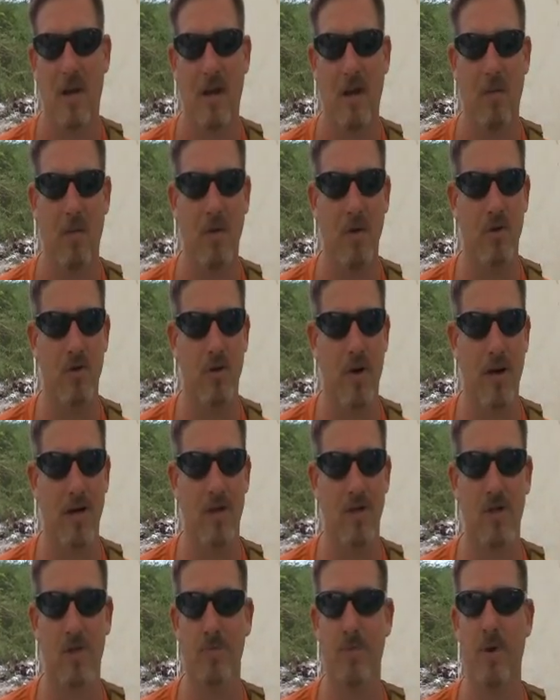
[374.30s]
and we're
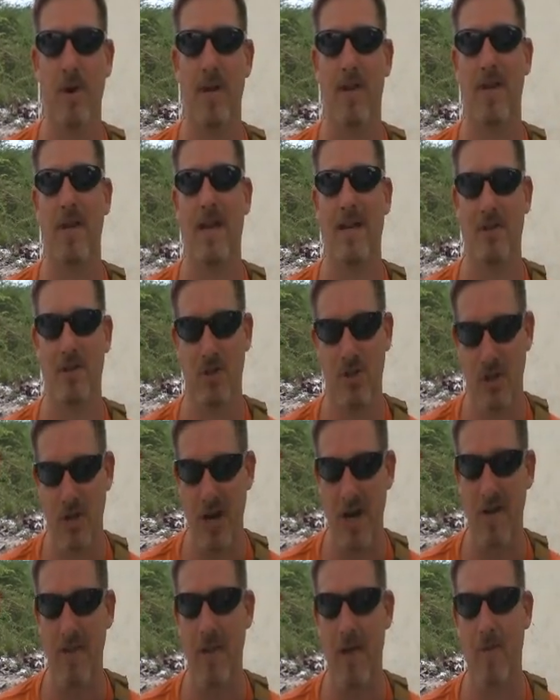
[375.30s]
trying to spread that and
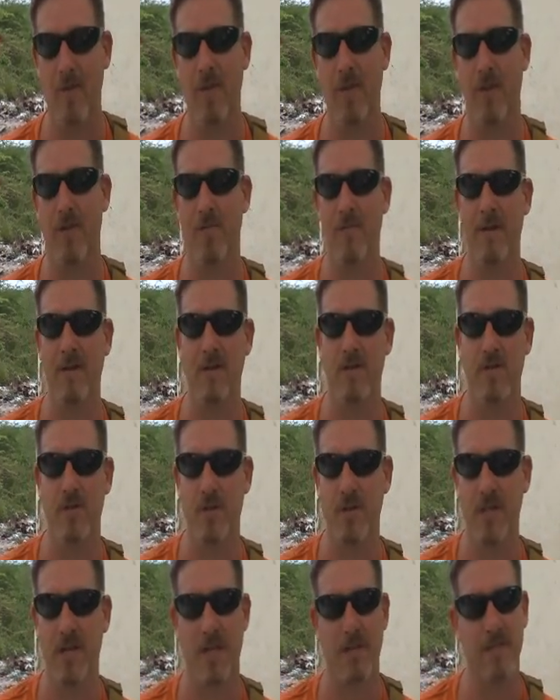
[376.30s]
share that with other
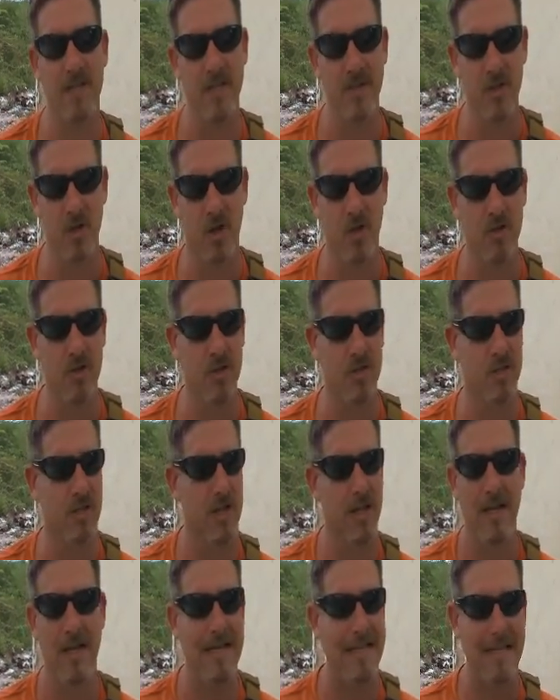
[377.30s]
ministry teams and churches
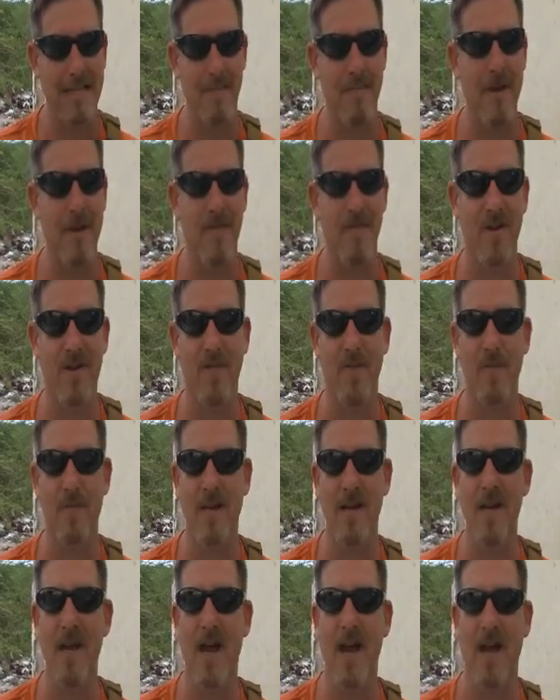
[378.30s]
that may have never
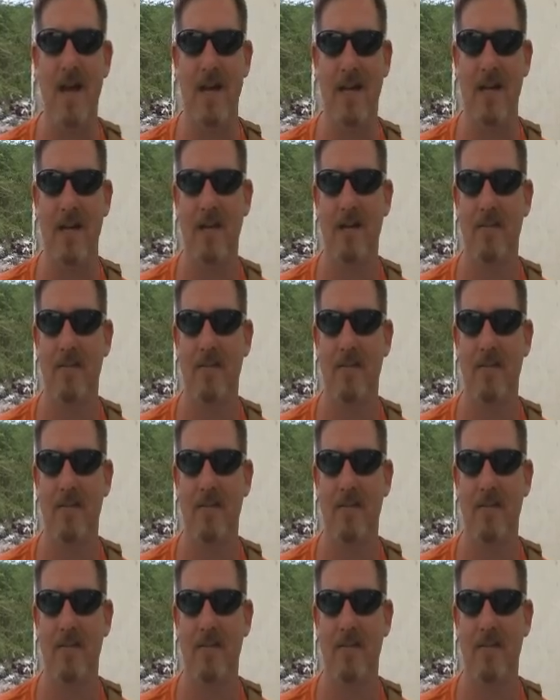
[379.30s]
been to Haiti.